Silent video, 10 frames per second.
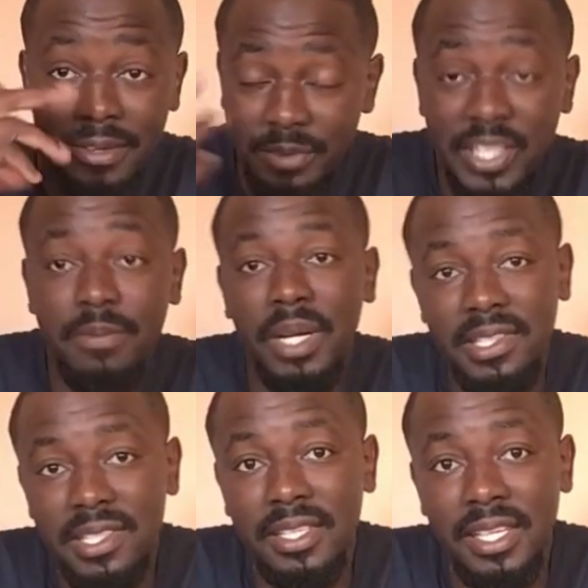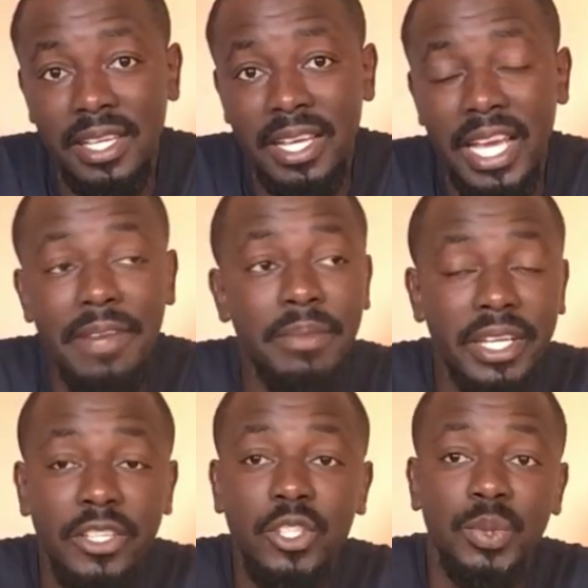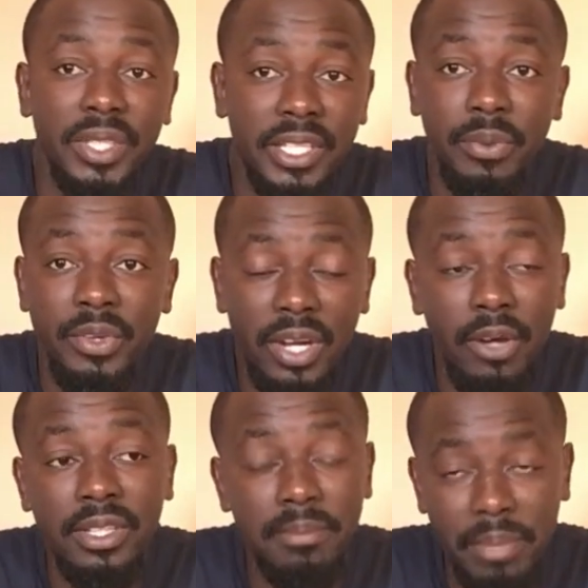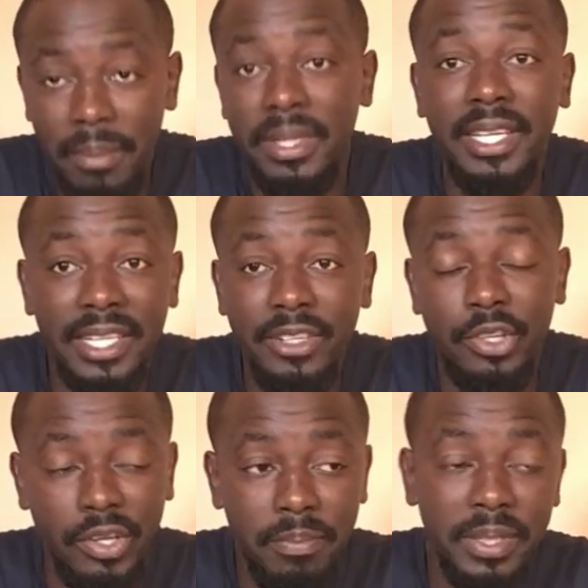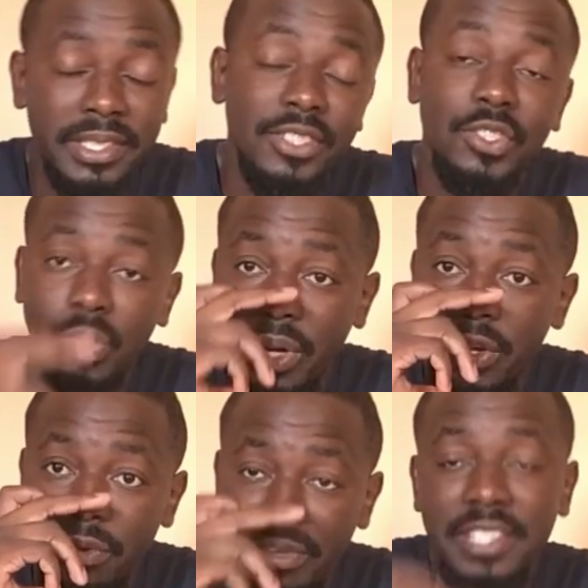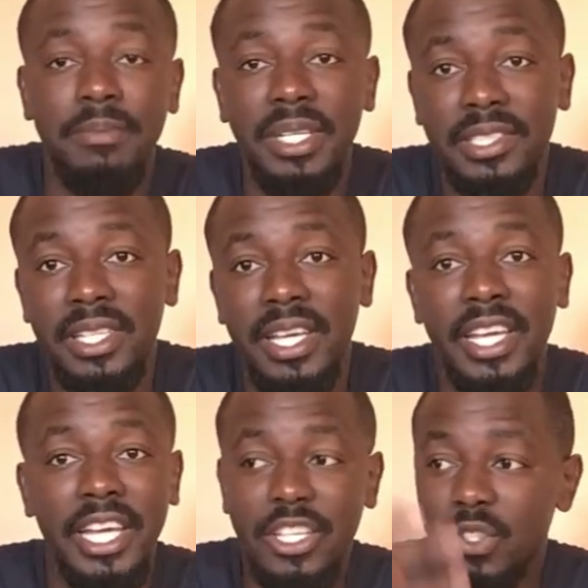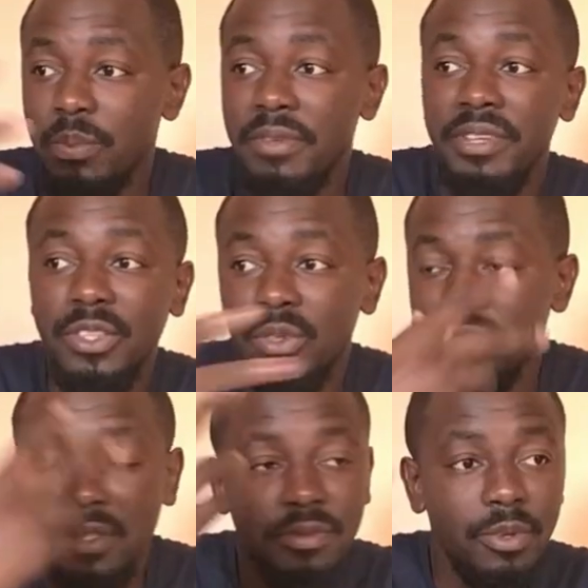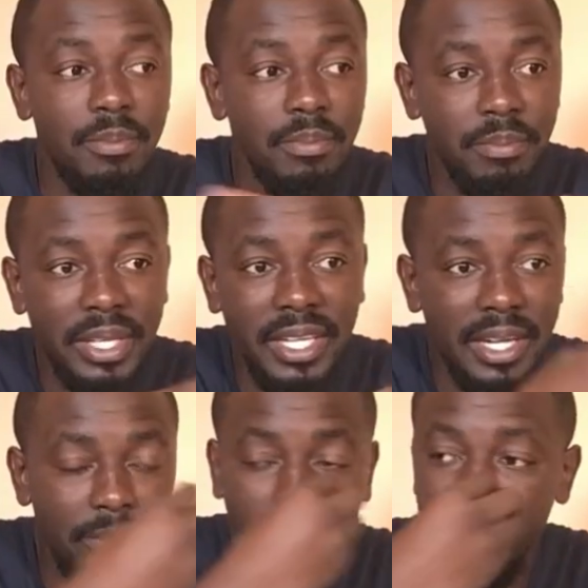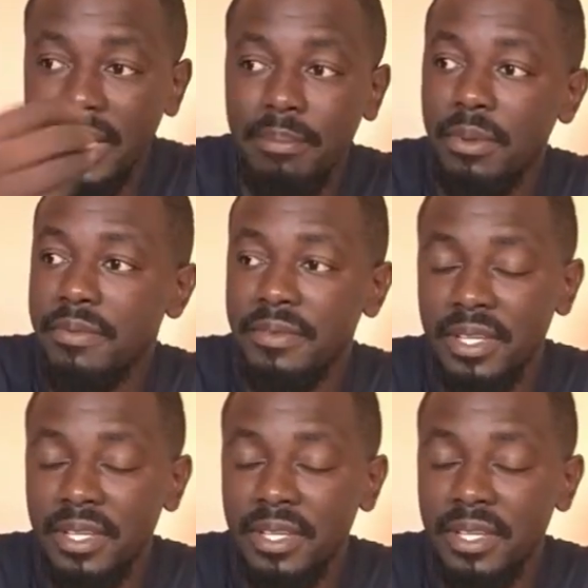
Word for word: a face mask and making sure that when you're out in public and in crowded places, you wear your face mask as to prevent yourself from picking up all type of